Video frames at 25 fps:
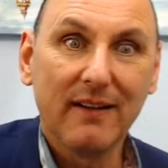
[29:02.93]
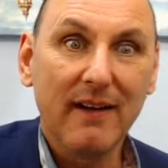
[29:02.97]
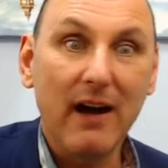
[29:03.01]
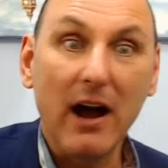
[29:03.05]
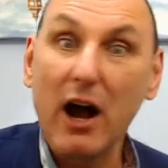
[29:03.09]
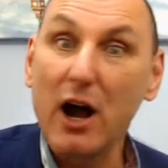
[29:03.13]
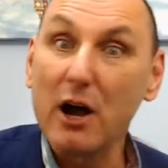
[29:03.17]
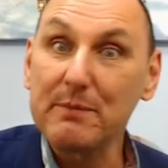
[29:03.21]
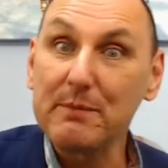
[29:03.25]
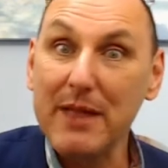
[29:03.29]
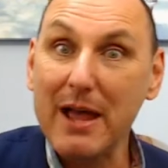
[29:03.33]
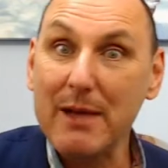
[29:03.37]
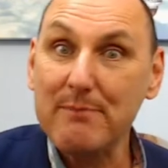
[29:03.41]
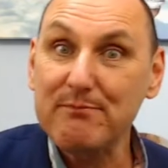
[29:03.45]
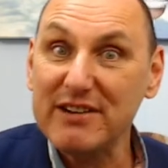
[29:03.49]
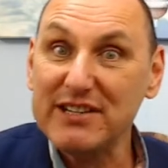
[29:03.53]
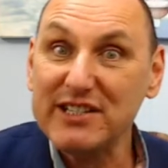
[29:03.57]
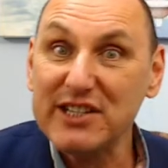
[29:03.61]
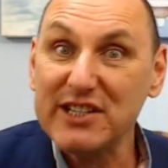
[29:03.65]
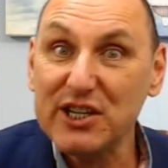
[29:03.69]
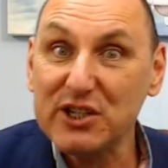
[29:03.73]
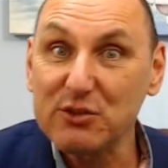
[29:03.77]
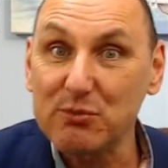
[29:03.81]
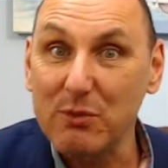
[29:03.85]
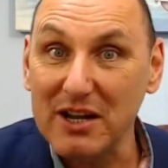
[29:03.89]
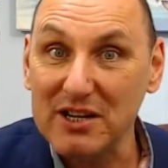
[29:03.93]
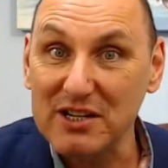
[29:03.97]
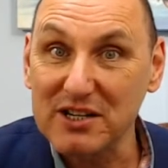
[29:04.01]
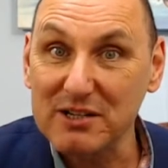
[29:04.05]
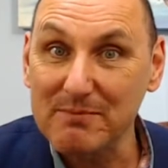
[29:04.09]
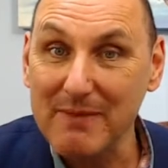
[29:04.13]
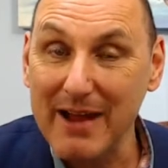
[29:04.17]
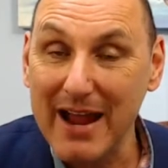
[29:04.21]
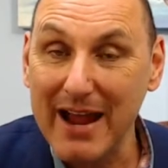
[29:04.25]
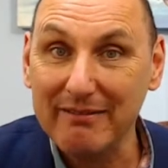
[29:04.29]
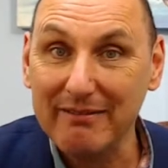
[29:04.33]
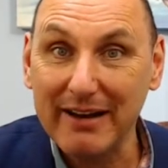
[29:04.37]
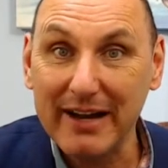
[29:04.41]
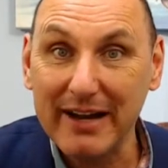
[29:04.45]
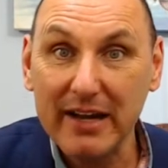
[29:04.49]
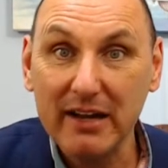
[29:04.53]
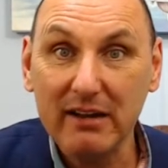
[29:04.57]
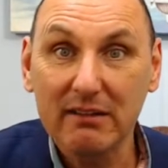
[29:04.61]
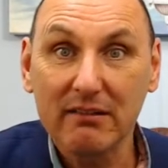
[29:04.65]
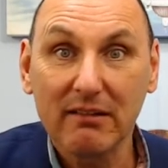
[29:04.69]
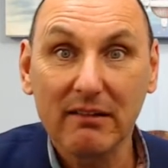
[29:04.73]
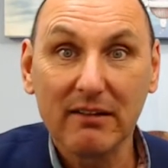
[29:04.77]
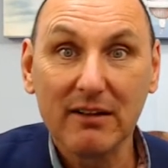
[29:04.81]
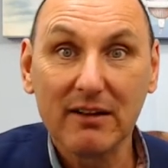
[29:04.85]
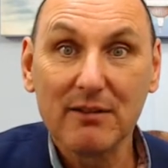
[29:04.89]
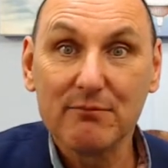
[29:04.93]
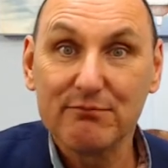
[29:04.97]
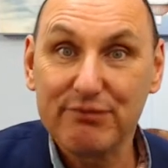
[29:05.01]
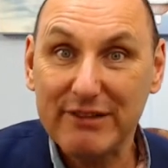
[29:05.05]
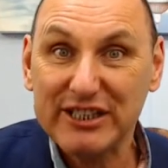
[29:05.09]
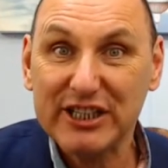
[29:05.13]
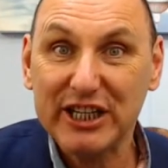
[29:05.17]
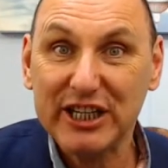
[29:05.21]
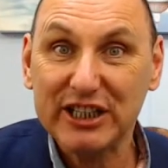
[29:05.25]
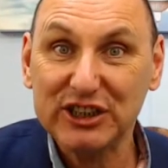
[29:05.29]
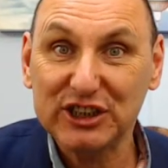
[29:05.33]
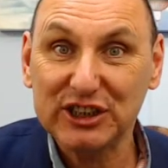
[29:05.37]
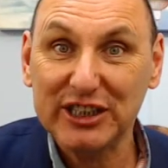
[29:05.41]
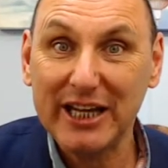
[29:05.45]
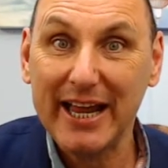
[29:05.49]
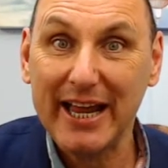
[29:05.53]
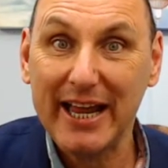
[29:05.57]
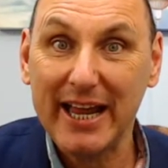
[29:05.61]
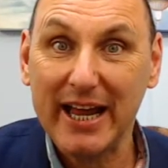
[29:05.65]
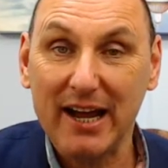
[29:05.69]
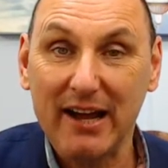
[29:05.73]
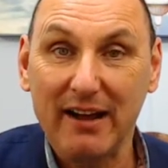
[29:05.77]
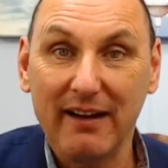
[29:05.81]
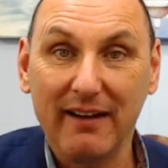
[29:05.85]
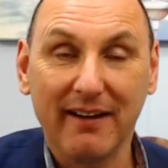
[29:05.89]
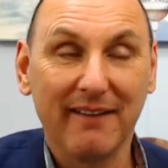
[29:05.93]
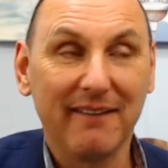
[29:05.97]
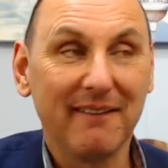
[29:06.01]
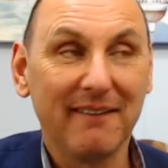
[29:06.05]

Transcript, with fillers: I hope they're British ones, Mary. British deer.